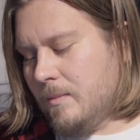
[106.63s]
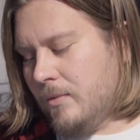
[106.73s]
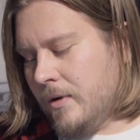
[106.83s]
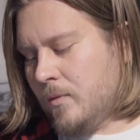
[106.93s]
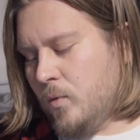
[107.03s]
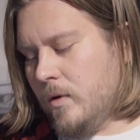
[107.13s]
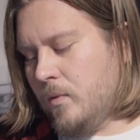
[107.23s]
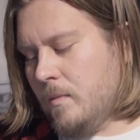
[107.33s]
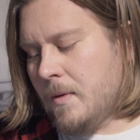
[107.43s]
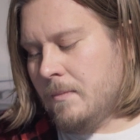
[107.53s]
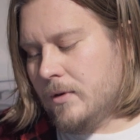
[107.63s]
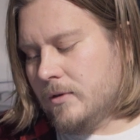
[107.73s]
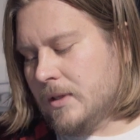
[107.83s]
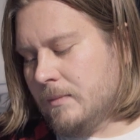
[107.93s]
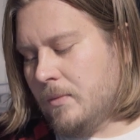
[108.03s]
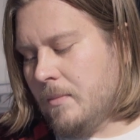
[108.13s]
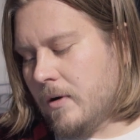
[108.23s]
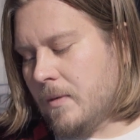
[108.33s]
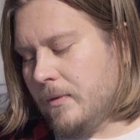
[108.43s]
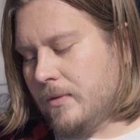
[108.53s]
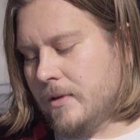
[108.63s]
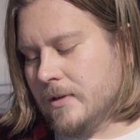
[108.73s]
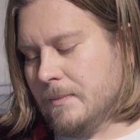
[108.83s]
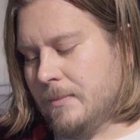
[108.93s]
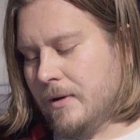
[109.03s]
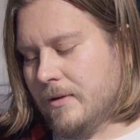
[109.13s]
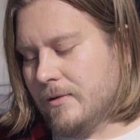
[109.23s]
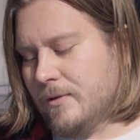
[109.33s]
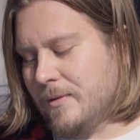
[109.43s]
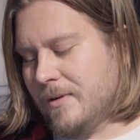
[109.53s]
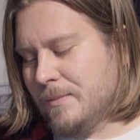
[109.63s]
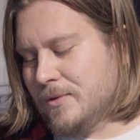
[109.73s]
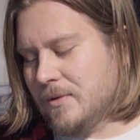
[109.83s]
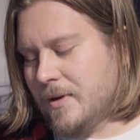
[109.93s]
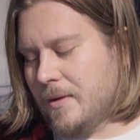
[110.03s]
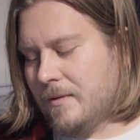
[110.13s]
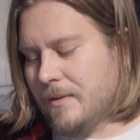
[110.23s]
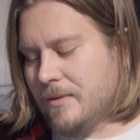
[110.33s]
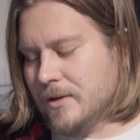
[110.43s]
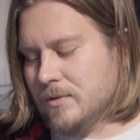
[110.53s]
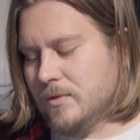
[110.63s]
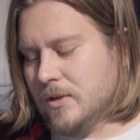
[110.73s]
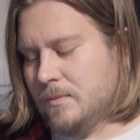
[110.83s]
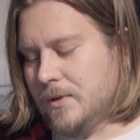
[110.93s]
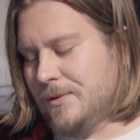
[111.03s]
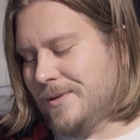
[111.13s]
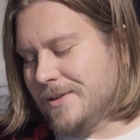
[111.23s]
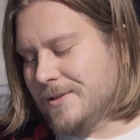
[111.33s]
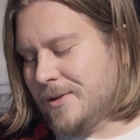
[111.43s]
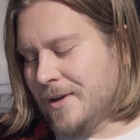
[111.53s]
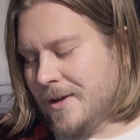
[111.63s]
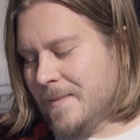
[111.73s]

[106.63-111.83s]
Brian really remembered some remarkable things about our growing up together and things we experienced.